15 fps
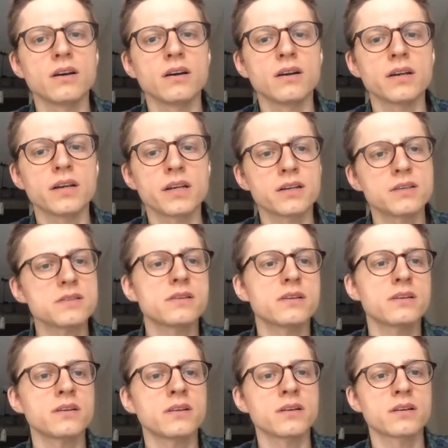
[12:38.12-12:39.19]

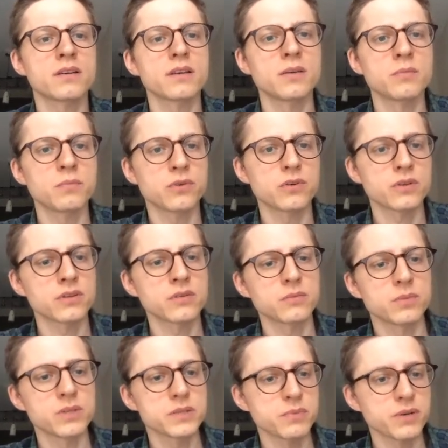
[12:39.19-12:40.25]
Another important
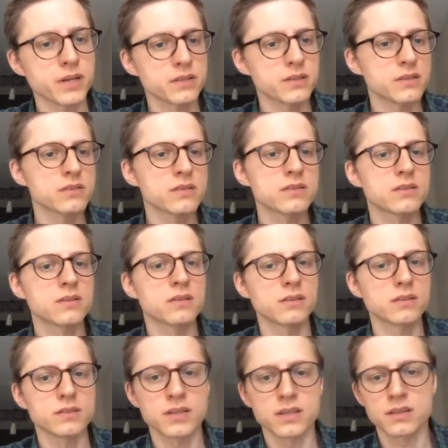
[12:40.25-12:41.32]
best practice
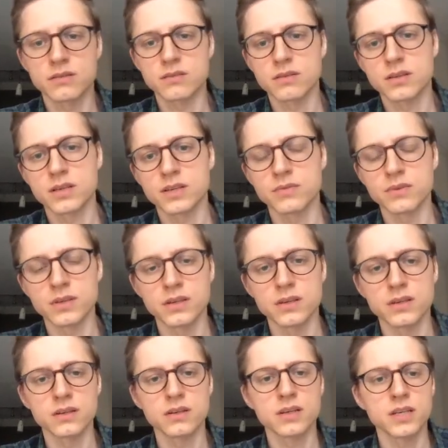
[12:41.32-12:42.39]
that
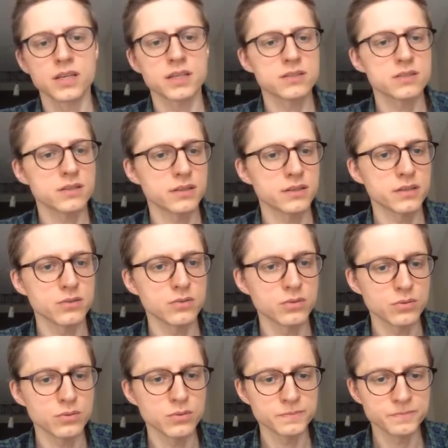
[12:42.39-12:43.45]
we started
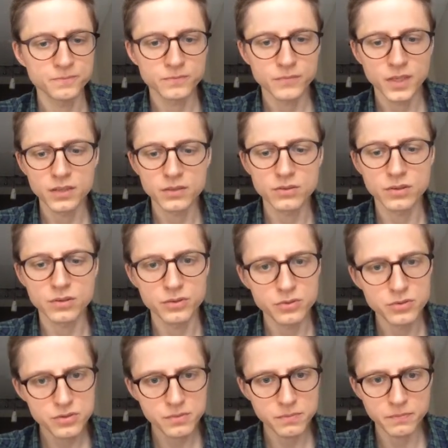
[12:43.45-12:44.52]
to
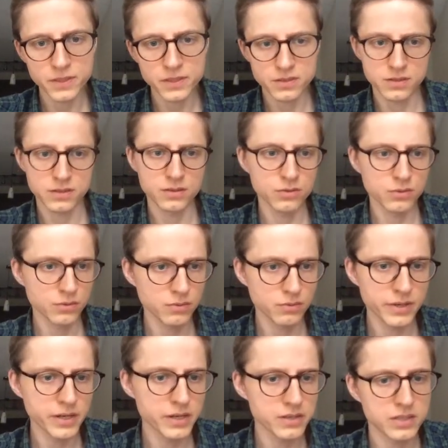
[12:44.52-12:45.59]
introduce in the new
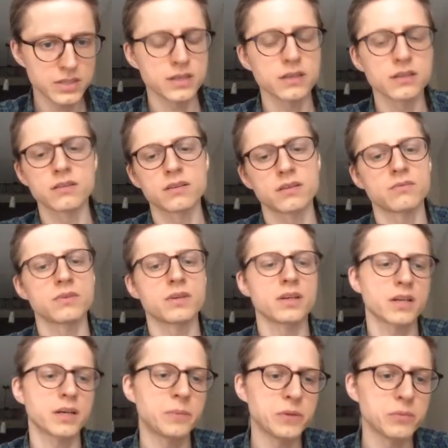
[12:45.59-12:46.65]
queries, and we are
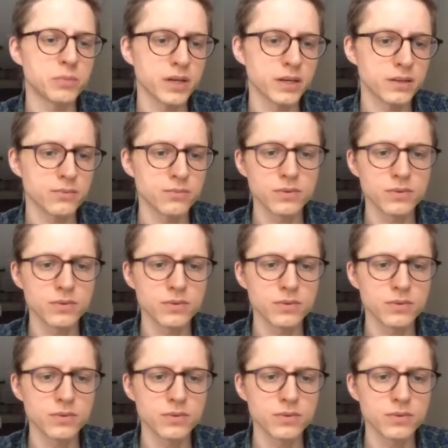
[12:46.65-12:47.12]
coming back and